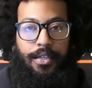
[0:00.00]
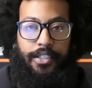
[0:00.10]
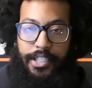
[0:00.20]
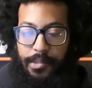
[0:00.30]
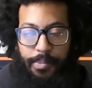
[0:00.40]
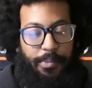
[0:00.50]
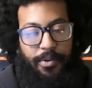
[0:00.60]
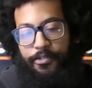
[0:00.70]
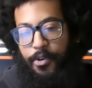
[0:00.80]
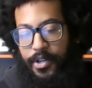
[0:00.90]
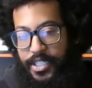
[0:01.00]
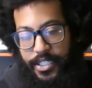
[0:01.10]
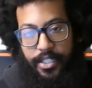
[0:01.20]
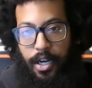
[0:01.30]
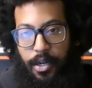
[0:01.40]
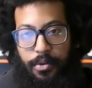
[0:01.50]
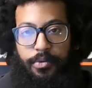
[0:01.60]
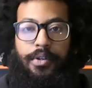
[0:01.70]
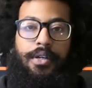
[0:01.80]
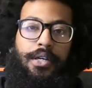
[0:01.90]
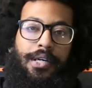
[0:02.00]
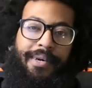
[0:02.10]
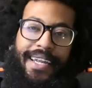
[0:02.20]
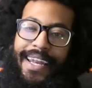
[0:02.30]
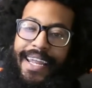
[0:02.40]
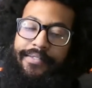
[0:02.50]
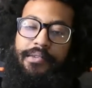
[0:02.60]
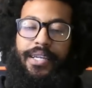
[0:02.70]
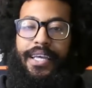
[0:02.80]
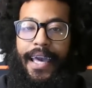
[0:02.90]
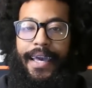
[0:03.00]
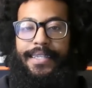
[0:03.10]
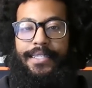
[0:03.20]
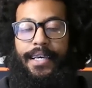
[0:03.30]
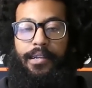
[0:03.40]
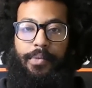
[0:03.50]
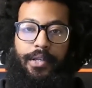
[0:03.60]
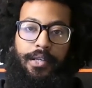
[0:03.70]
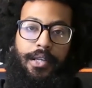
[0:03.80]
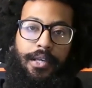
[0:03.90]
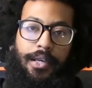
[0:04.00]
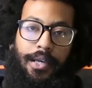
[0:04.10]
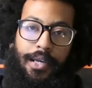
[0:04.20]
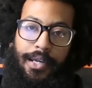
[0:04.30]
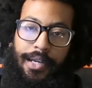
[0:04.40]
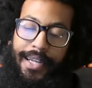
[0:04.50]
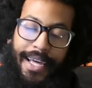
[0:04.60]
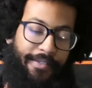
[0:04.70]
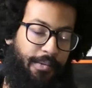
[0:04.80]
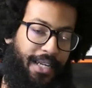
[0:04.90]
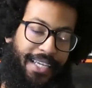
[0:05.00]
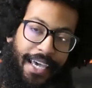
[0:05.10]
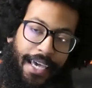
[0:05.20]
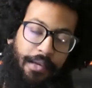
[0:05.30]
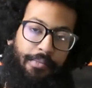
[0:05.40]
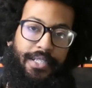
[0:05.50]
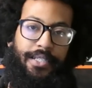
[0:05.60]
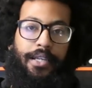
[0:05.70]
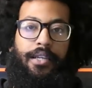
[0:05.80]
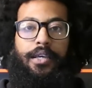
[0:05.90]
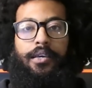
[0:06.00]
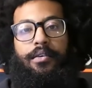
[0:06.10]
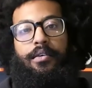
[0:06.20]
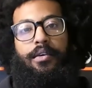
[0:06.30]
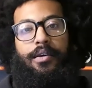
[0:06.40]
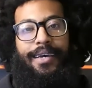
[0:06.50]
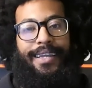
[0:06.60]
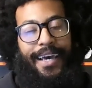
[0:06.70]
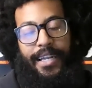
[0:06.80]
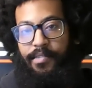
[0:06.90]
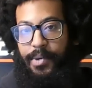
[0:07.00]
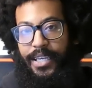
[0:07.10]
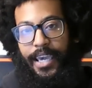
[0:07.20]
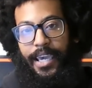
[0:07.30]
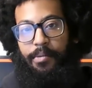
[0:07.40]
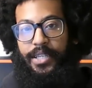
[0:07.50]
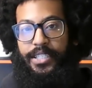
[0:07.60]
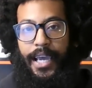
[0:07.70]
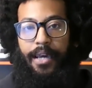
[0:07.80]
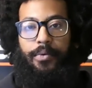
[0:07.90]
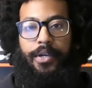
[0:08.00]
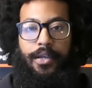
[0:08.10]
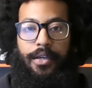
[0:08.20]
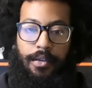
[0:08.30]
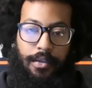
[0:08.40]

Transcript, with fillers: Sure, people forge their own, but not everybody has that ability. Not everybody can be Sidney. Not everybody can be Chadwick.